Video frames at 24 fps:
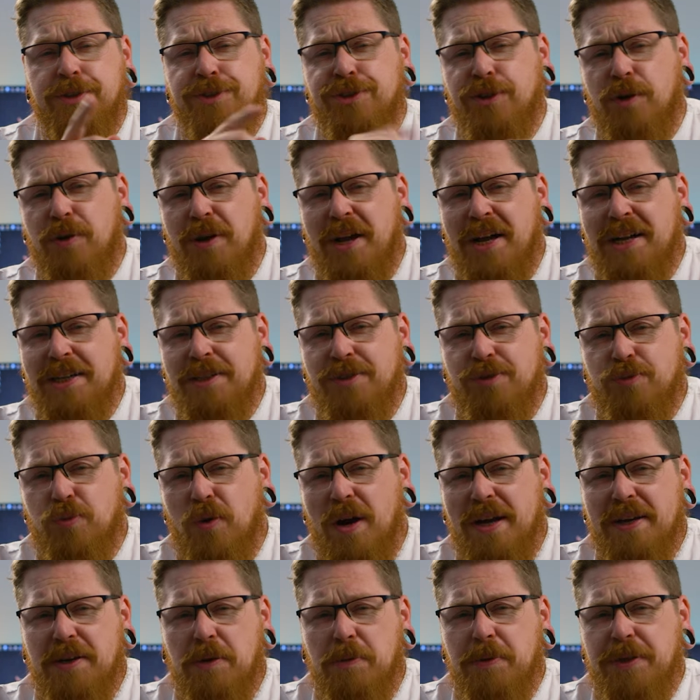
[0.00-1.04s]
So guys,
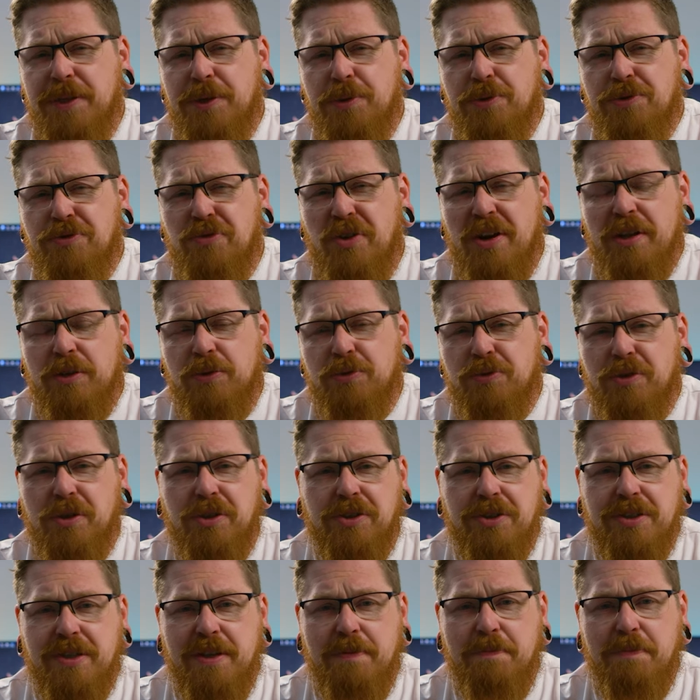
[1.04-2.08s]
why don't we use real
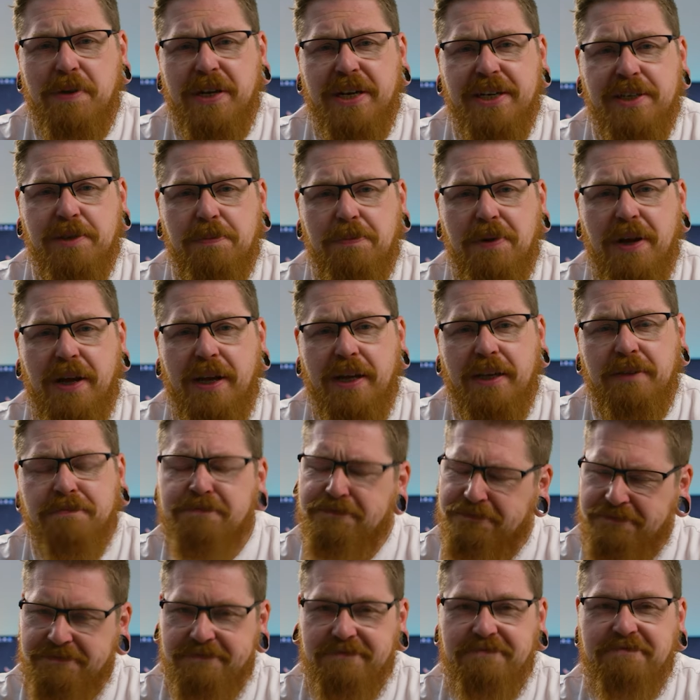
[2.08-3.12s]
rust in miniature painting?
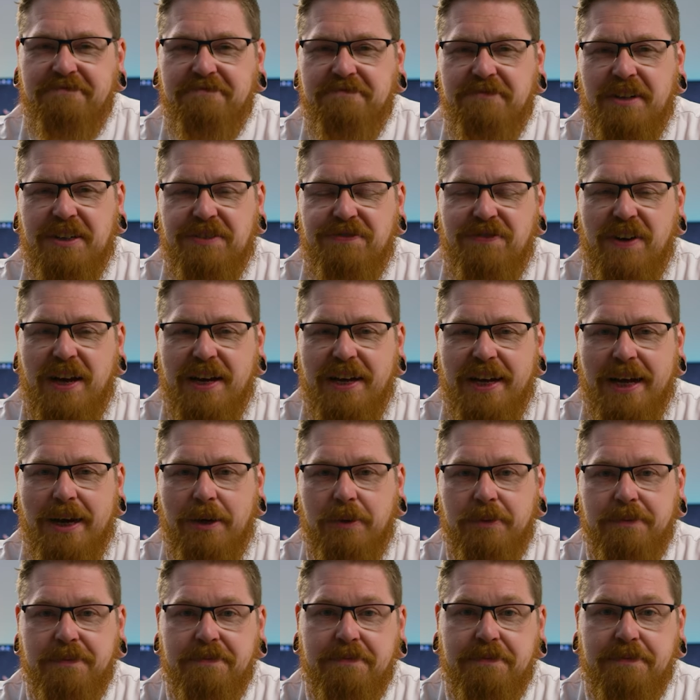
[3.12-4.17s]
Let's find out.